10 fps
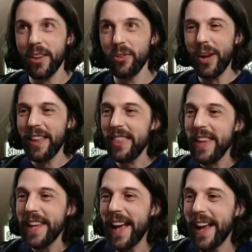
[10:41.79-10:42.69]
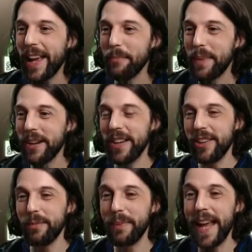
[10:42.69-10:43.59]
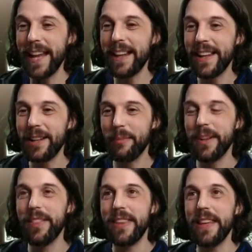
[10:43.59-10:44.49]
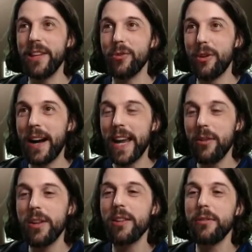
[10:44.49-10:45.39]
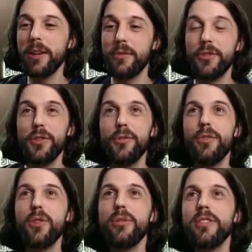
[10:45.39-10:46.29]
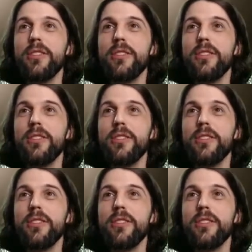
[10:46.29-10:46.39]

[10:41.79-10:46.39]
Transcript: So I think I better explain a little bit the UI real quick for new viewers.